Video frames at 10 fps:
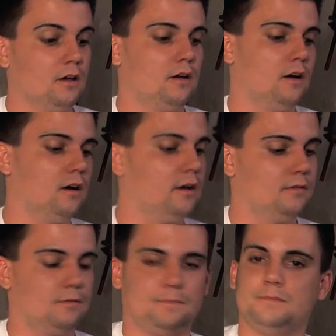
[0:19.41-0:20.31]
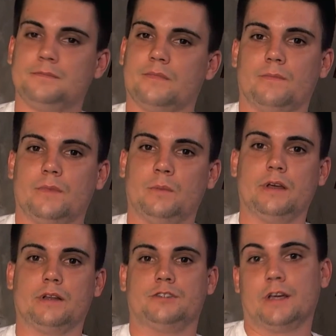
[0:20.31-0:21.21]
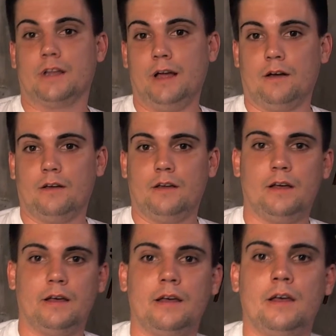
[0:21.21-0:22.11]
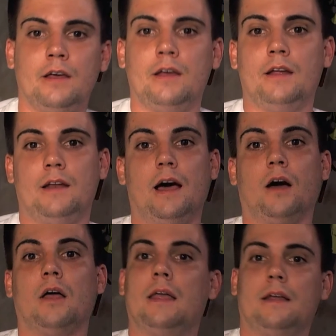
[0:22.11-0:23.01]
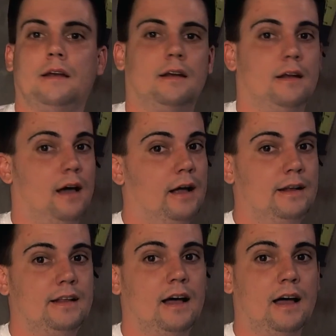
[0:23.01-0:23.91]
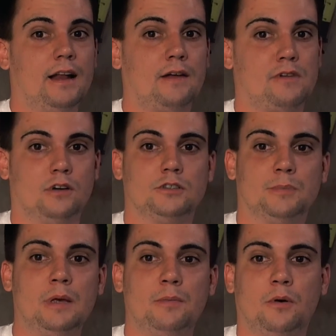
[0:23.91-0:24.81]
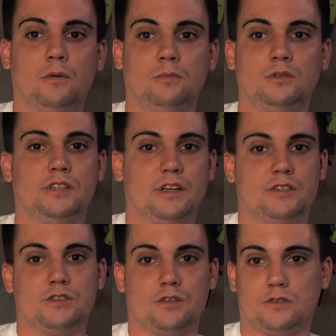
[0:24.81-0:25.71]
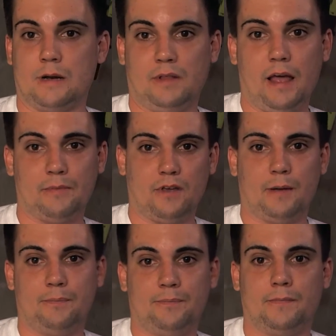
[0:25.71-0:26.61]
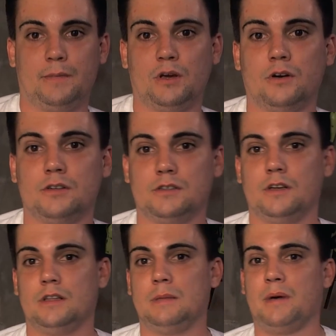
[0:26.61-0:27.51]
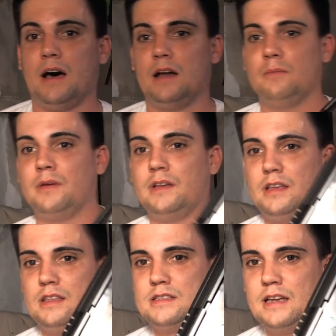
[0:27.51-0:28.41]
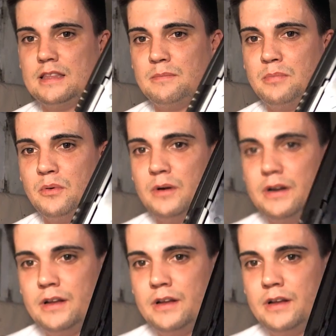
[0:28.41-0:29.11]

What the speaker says: Alright, we gotta check it out. Now, 99 out of 100 people would say this is a scrap laptop because the bottom inside the board